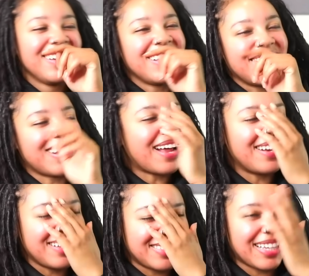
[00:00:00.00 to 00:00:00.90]
Not
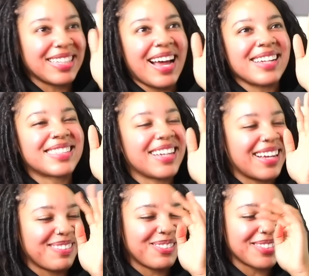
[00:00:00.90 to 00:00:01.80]
nail tech, lash
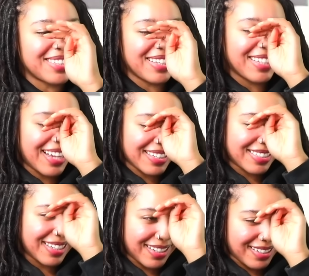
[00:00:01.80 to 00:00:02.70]
tech. We were saying
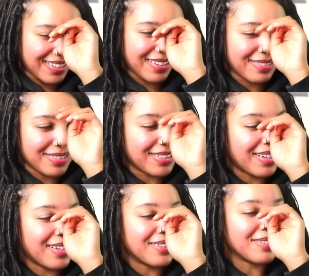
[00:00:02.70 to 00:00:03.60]
lash tech. And I'm just
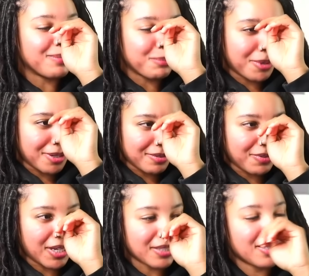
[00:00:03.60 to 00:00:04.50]
like, bro,
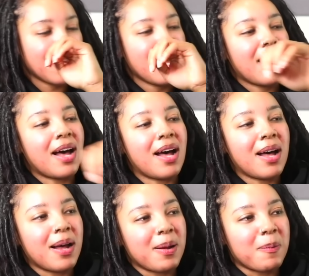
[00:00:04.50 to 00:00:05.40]
facts.
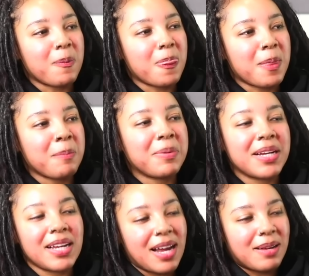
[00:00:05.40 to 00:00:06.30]

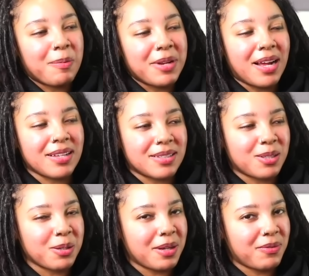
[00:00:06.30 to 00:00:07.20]
But yeah, I mean, I
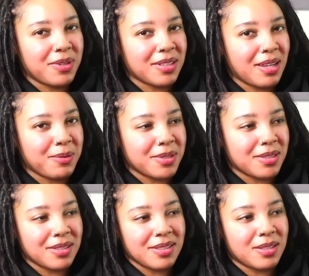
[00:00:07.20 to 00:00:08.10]
feel like that
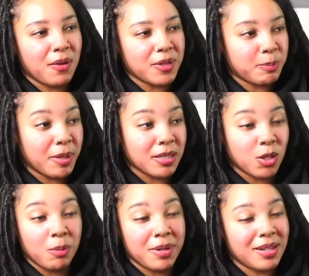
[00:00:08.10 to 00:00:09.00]
was
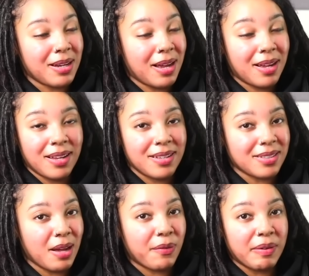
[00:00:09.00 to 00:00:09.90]
self-explanatory, but I guess
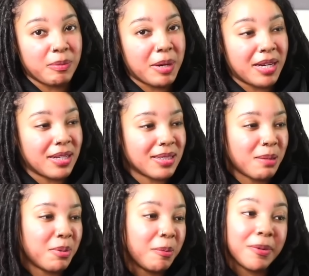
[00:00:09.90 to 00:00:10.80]
not for everybody.
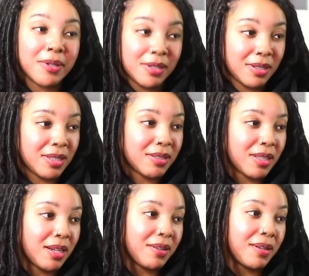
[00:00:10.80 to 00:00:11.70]
Some people are a little
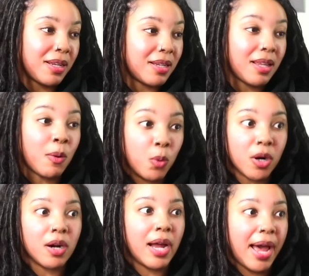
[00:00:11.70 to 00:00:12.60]
slow and they
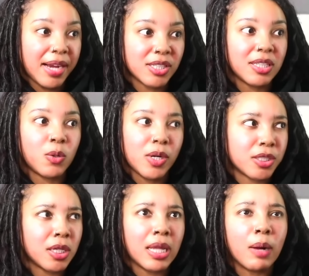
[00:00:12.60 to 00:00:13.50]
were actually
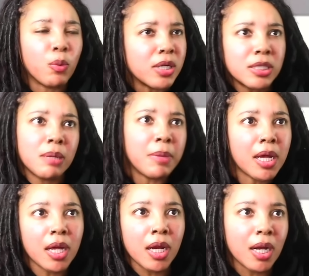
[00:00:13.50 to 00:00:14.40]
questioning, like, what does it
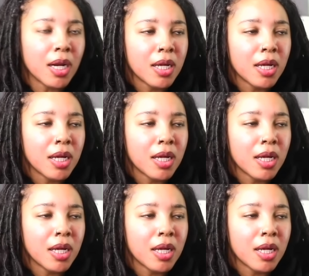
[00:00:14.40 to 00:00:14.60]
mean